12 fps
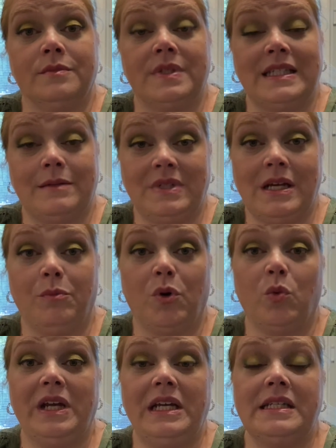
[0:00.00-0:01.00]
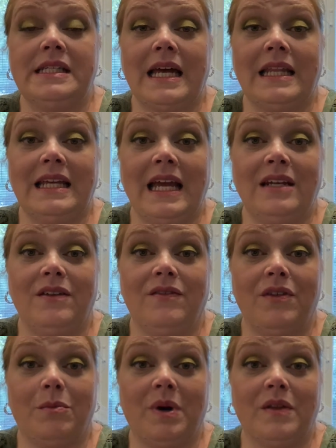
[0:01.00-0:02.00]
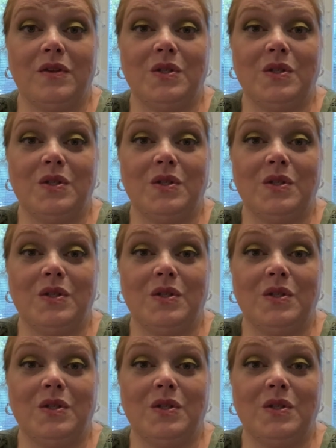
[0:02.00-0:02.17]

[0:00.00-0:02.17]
September reads at the end of the month,